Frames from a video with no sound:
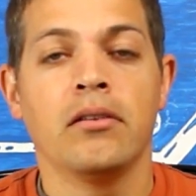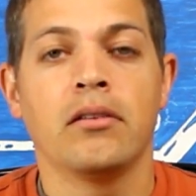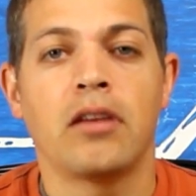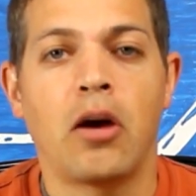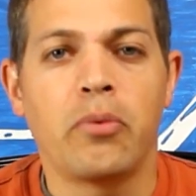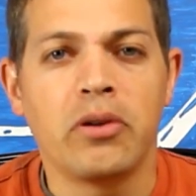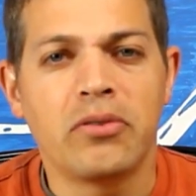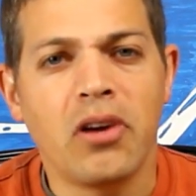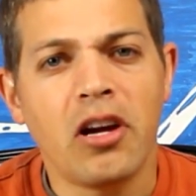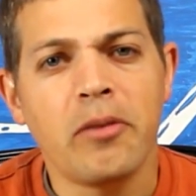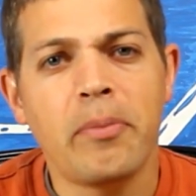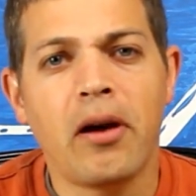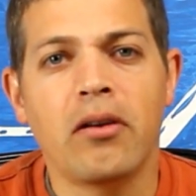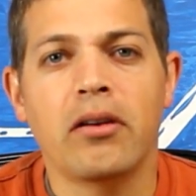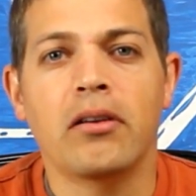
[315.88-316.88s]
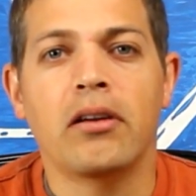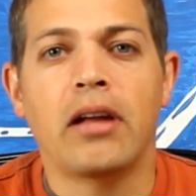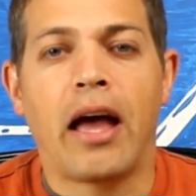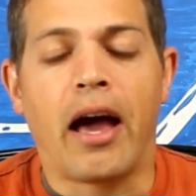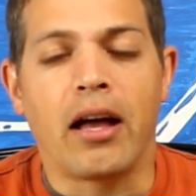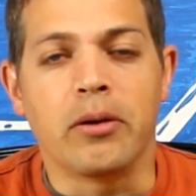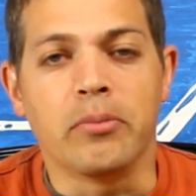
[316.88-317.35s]
Now, when we talk about
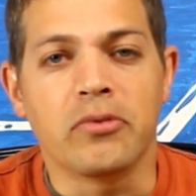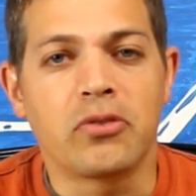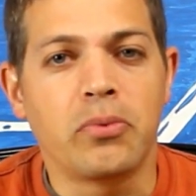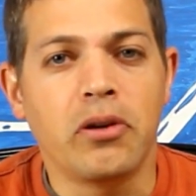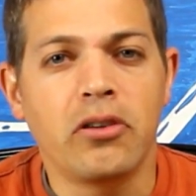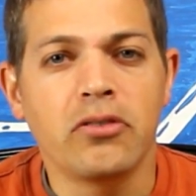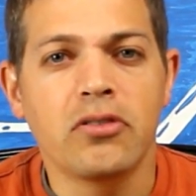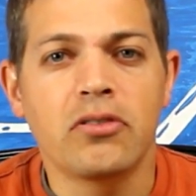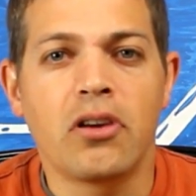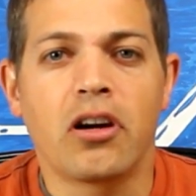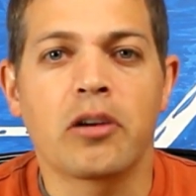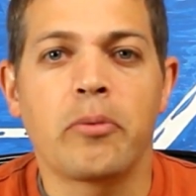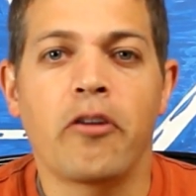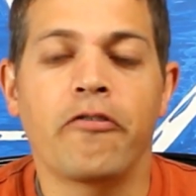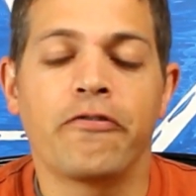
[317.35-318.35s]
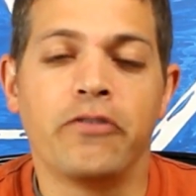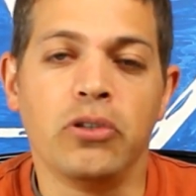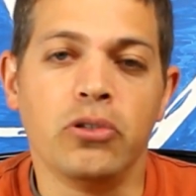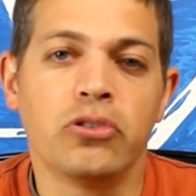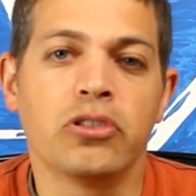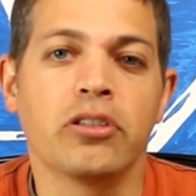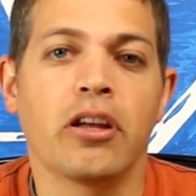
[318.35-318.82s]
atoms, we also talk about
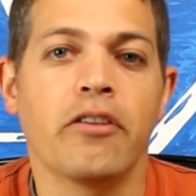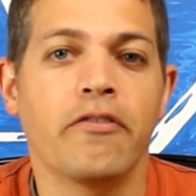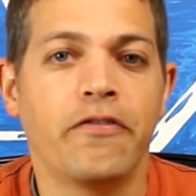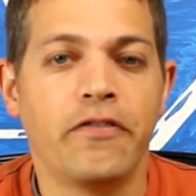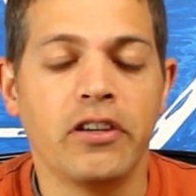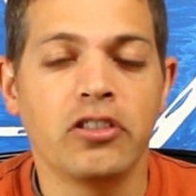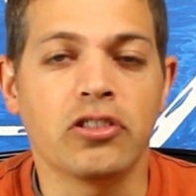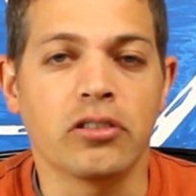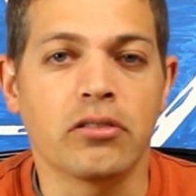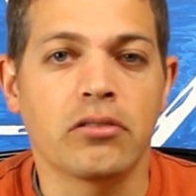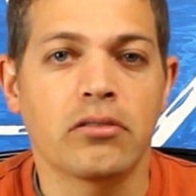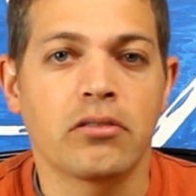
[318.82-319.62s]
fusion and fission.